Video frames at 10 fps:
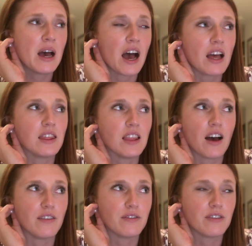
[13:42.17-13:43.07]
I
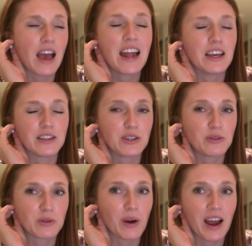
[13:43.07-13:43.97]
love any excuse
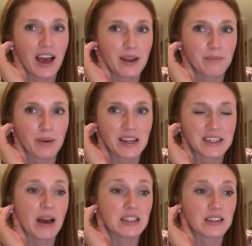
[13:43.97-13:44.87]
to wear a hat, but
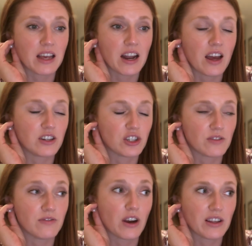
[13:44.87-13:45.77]
as I said, I just
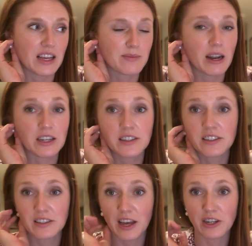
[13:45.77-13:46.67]
very last minute
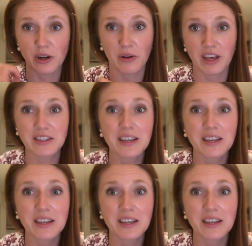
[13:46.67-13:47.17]
decided to go to this.